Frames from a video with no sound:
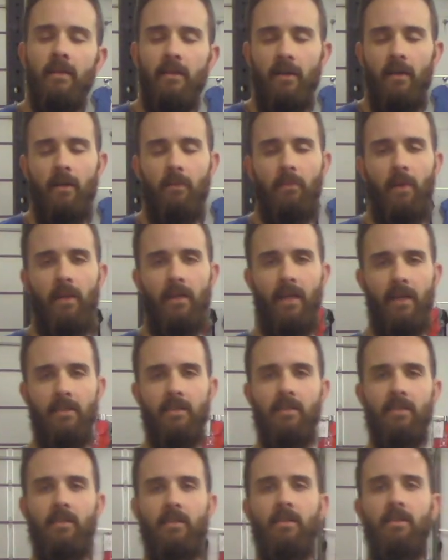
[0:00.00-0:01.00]
Um, I'd like
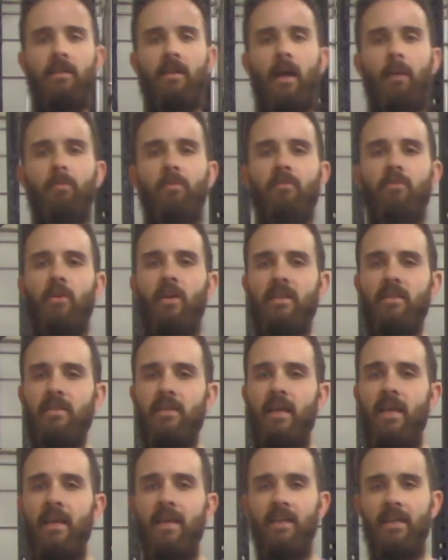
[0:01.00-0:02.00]
to see a couple of you guys
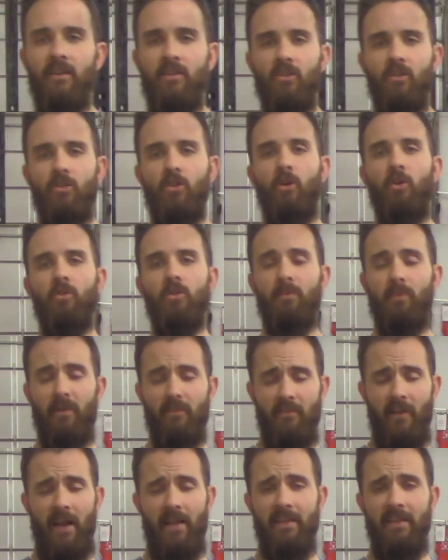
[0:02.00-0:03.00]
get your toes to
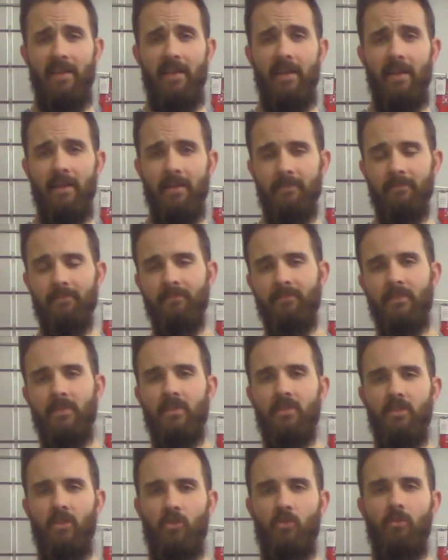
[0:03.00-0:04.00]
bar finally.
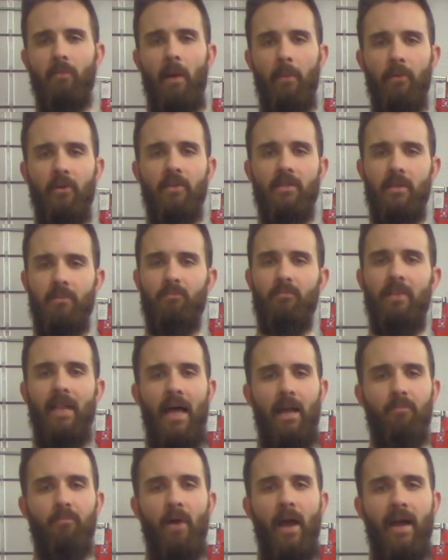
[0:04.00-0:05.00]
Just remember it's a
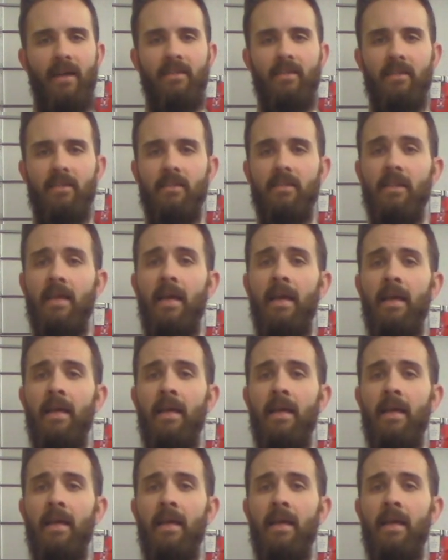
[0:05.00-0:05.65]
lot of practice,